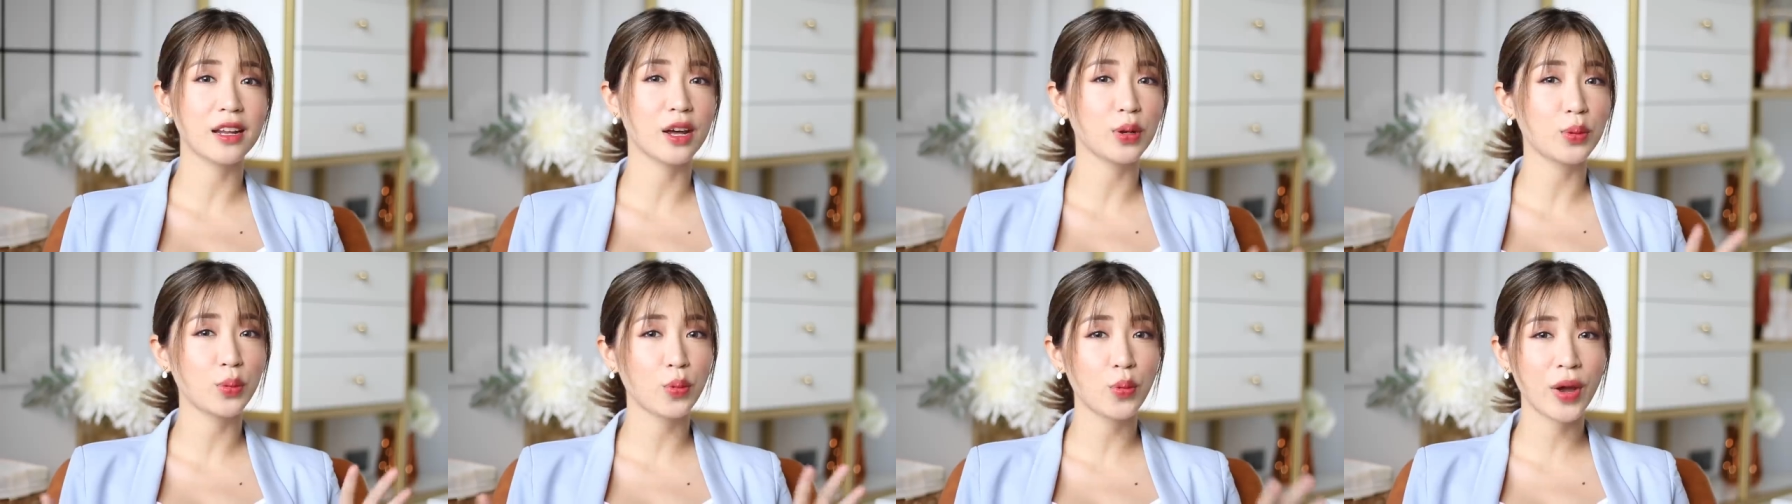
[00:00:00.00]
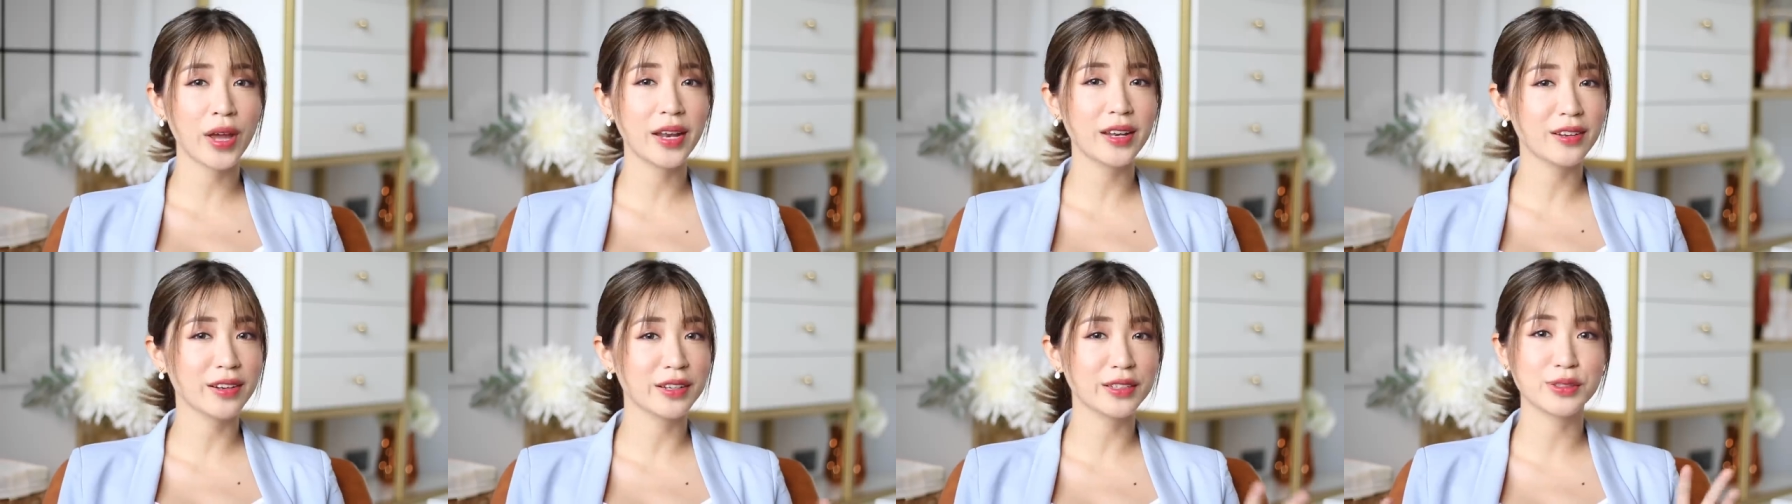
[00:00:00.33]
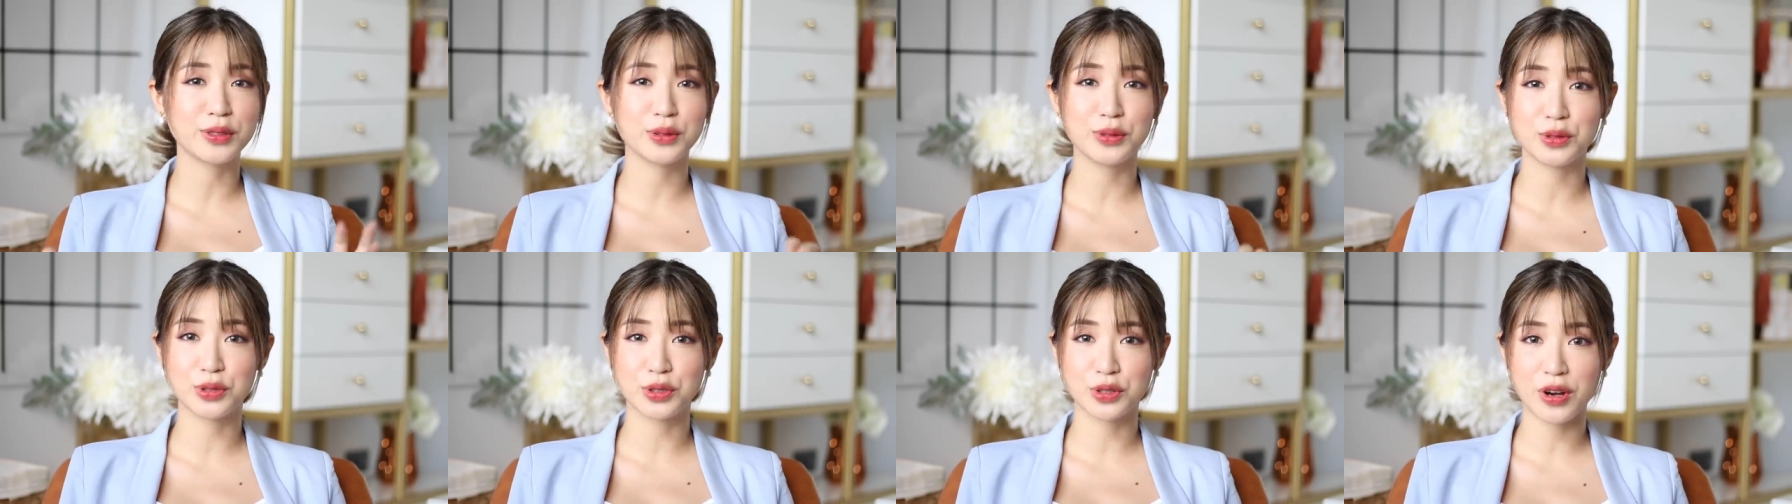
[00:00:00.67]
not wet,
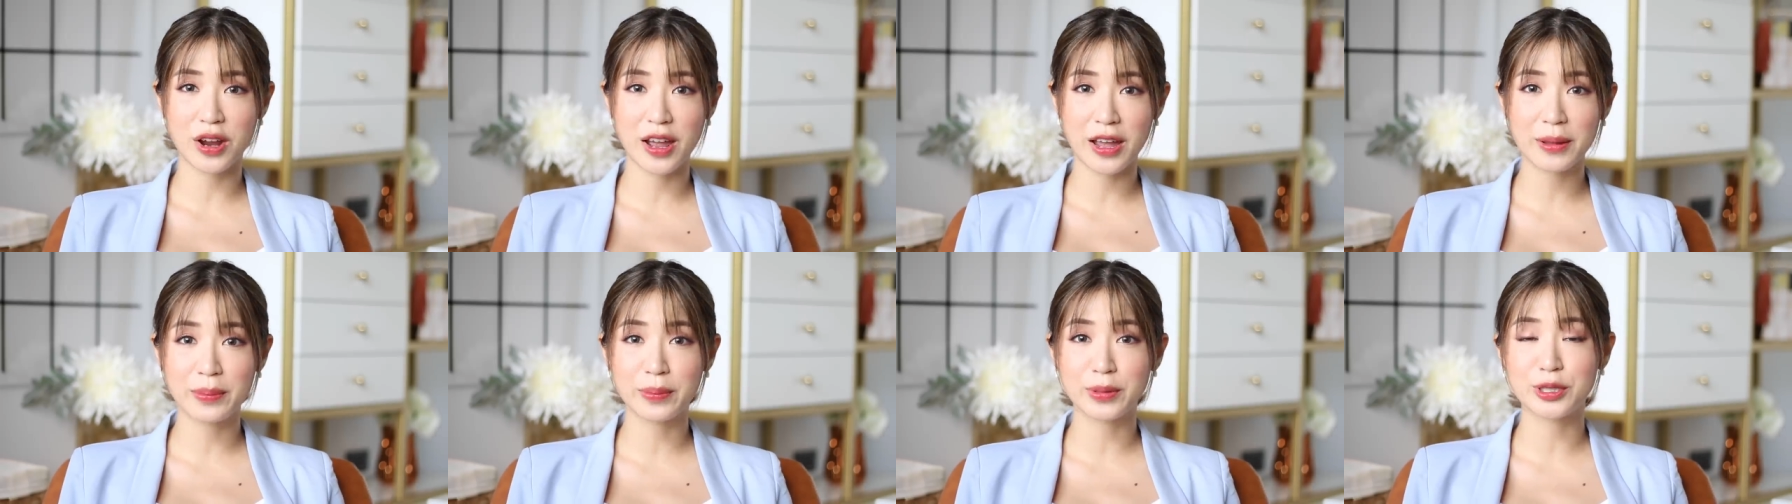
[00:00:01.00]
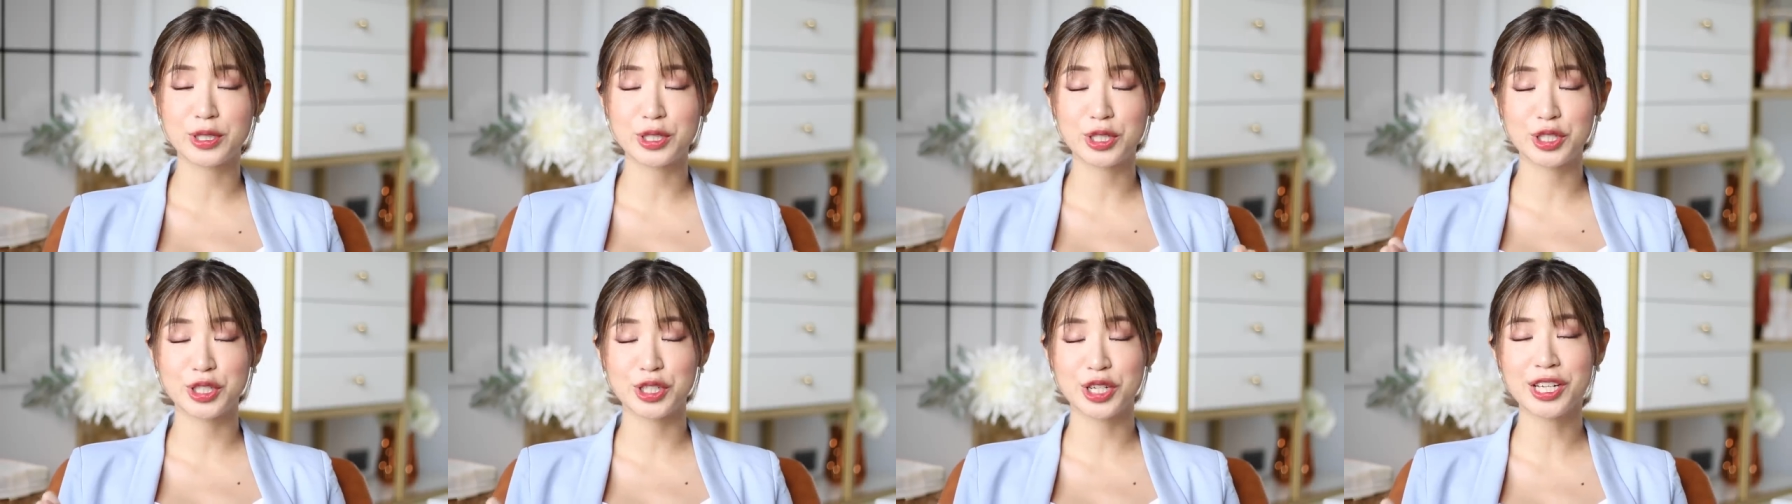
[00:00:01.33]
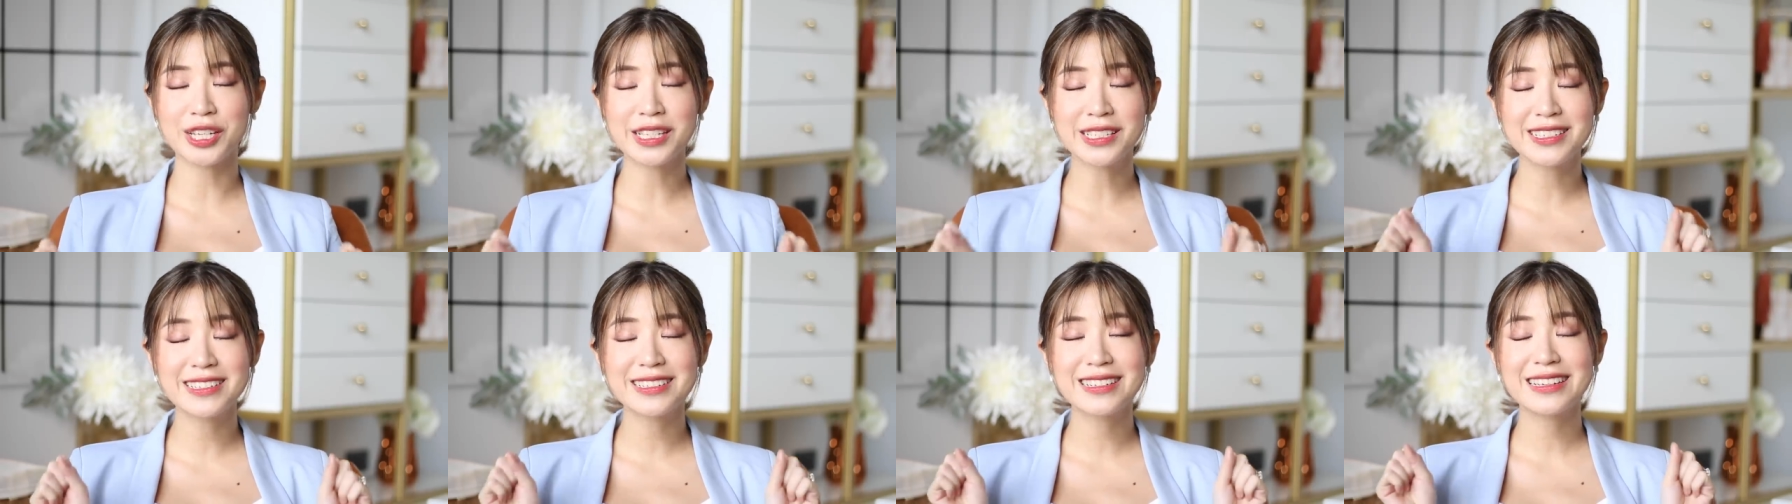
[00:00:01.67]
not too dry, but
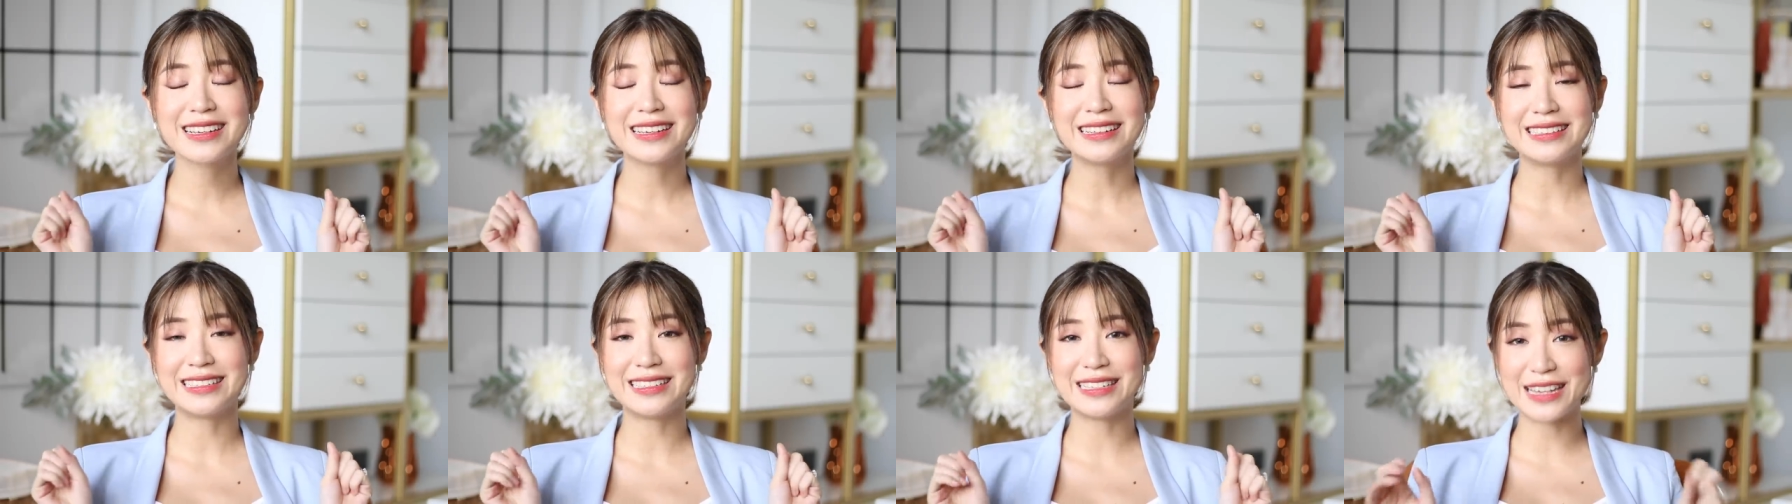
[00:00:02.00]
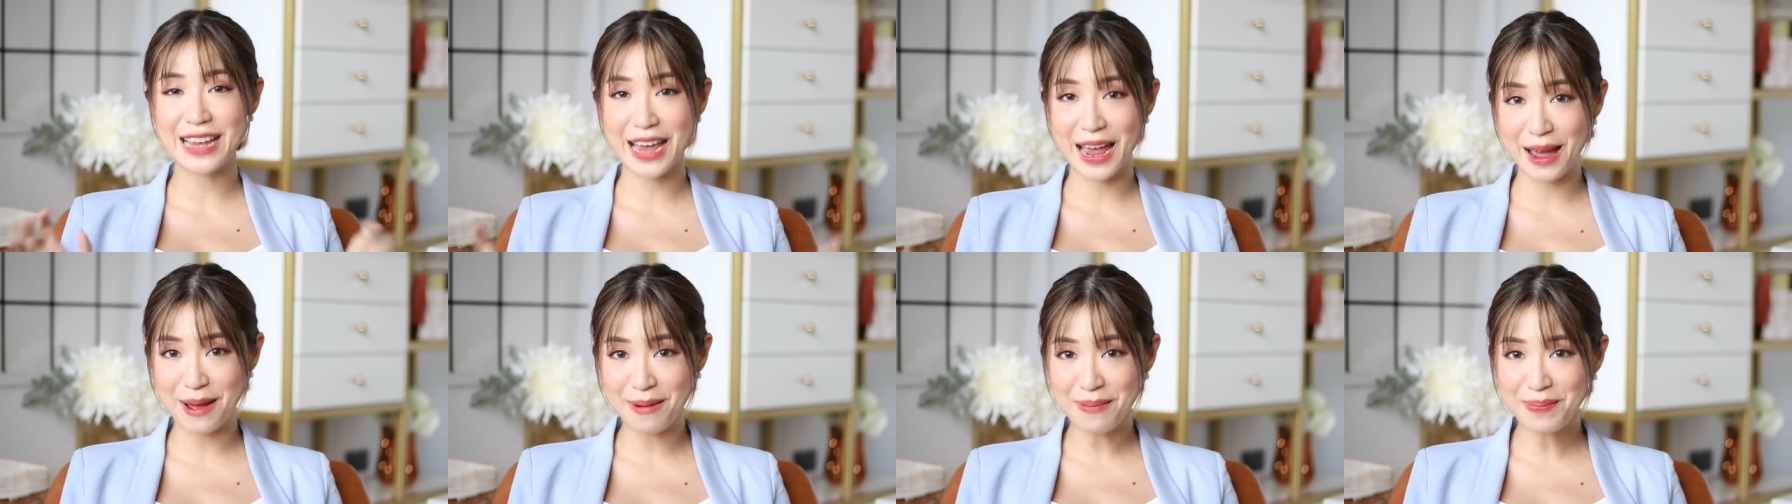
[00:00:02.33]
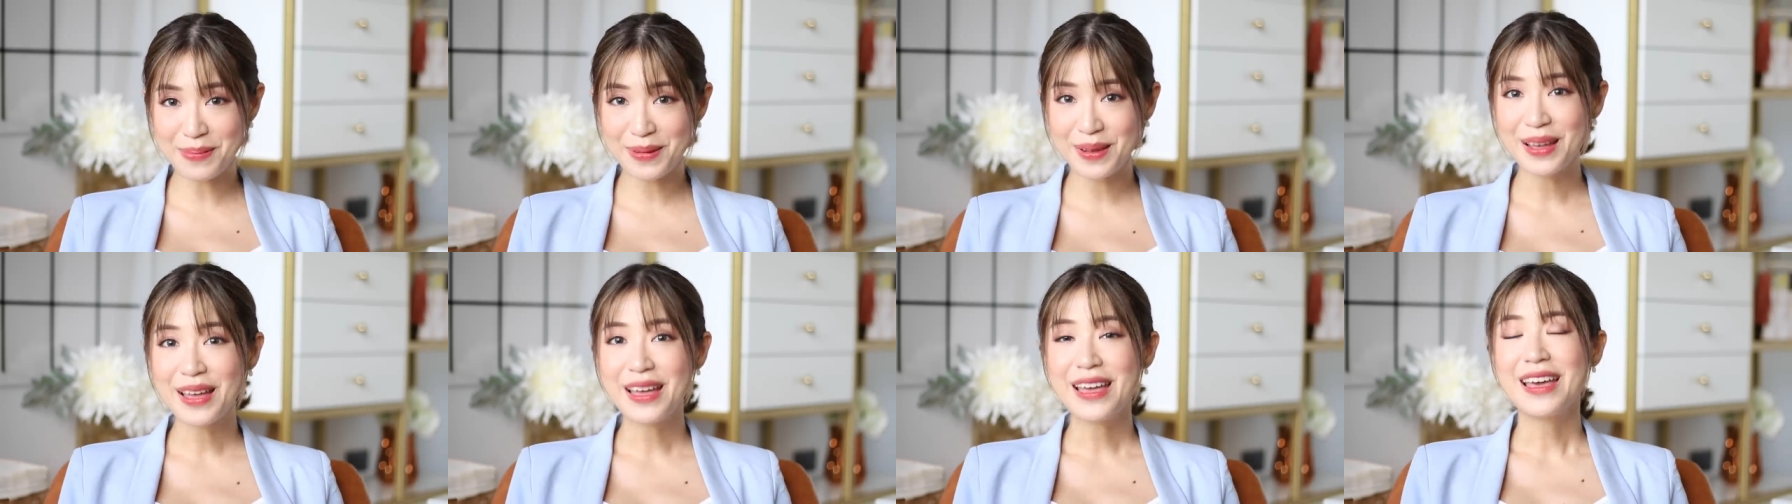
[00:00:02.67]
just damp,